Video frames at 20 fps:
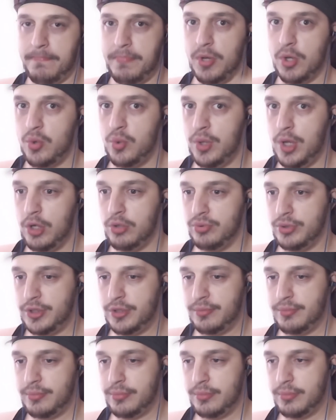But who
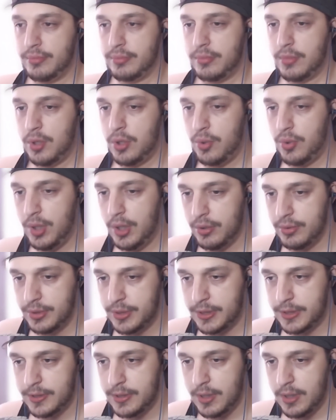knows? Who
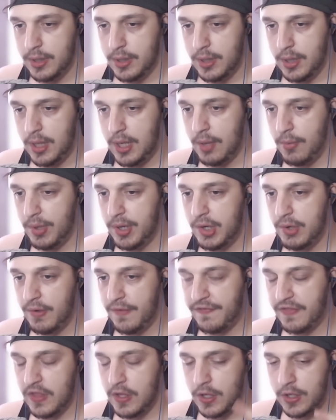knows? I wonder
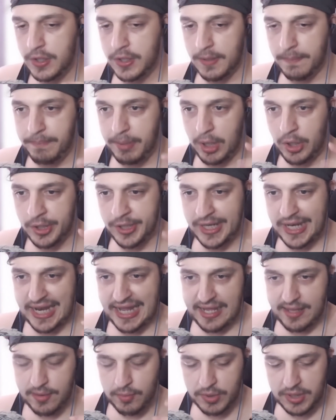if the blonde
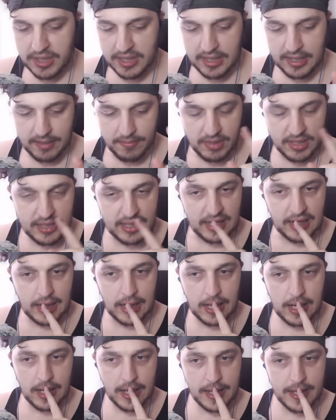lass, what's her name? Is it
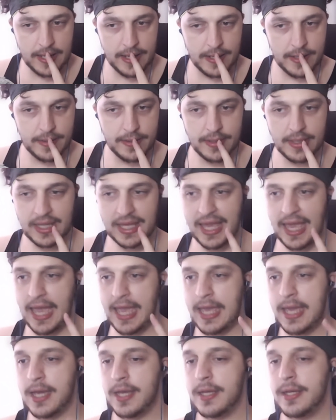Kaya?
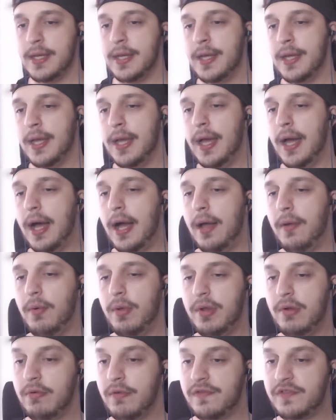Kaya? I
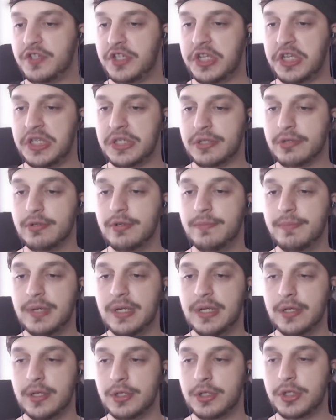wonder if she's going to
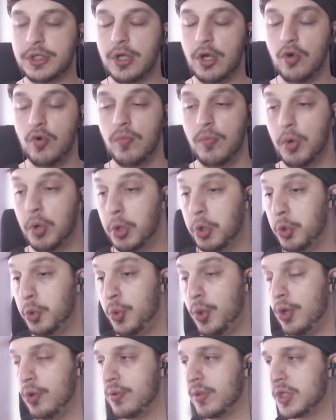be in the show more. Who
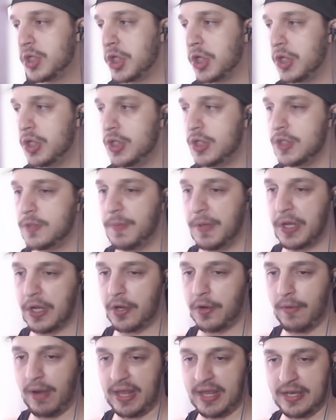knows? She could have just been a
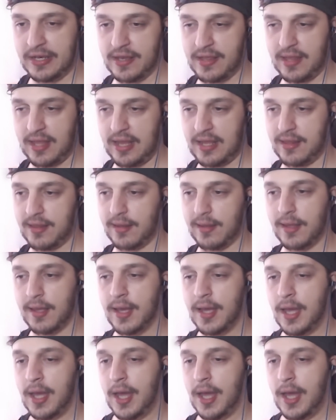Greg and Stacey.